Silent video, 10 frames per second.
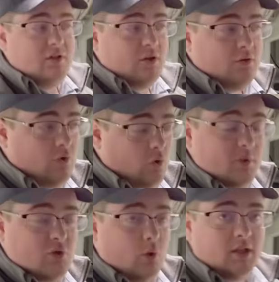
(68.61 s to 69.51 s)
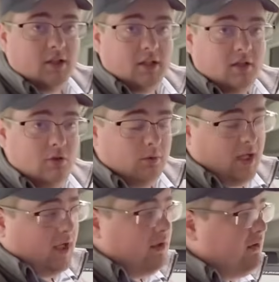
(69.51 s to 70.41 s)
a normal toilet like you and
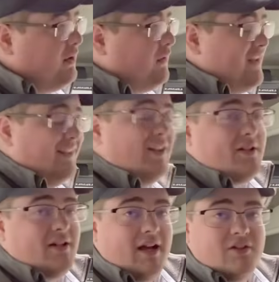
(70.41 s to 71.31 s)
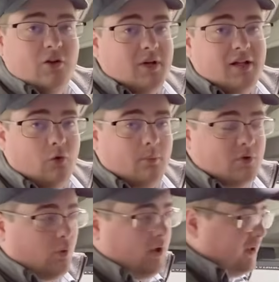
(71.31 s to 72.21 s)
I. The enlisted guys don't get a normal
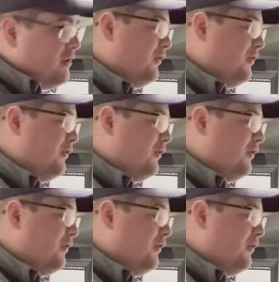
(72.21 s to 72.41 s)
toilet. You'll